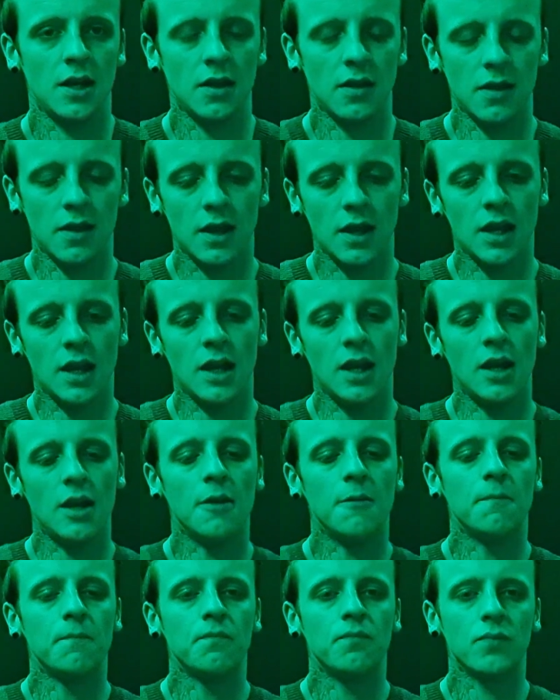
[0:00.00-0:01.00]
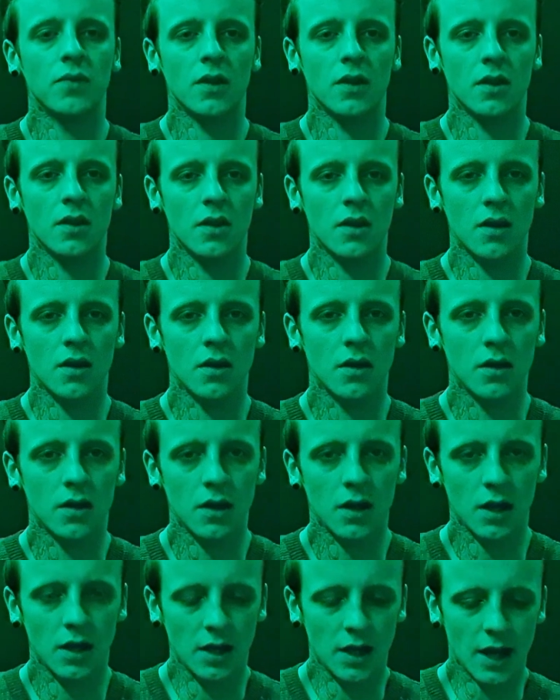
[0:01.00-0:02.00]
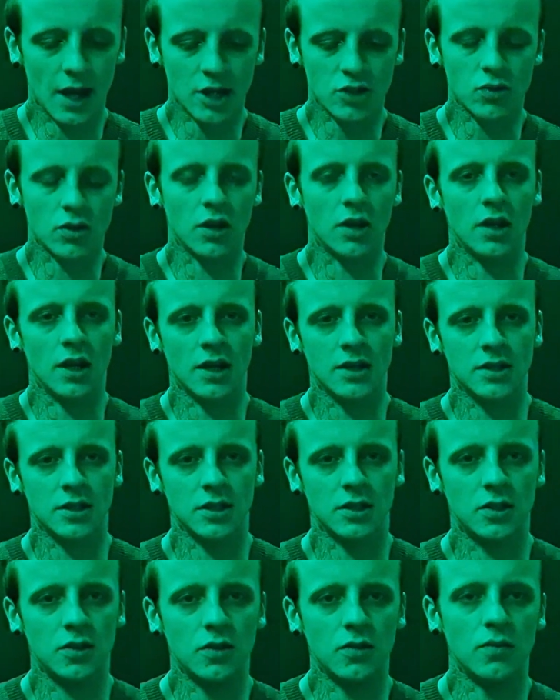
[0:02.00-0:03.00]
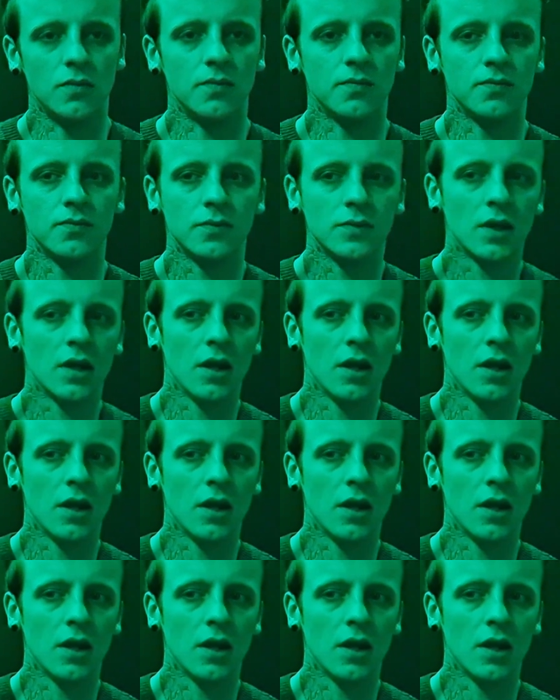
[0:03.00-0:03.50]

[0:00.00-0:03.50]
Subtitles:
in the actual elixir too.